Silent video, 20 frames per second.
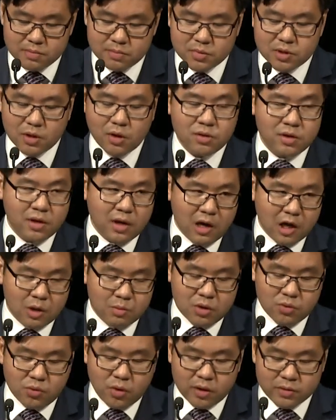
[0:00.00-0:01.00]
so the
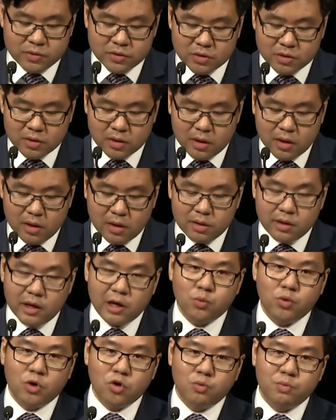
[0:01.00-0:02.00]
argument runs,
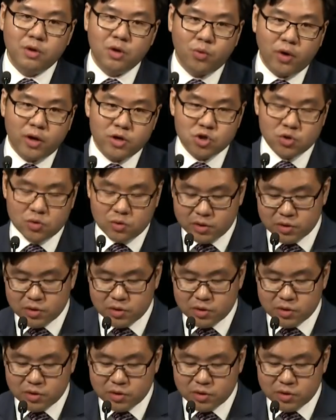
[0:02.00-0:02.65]
there will be racial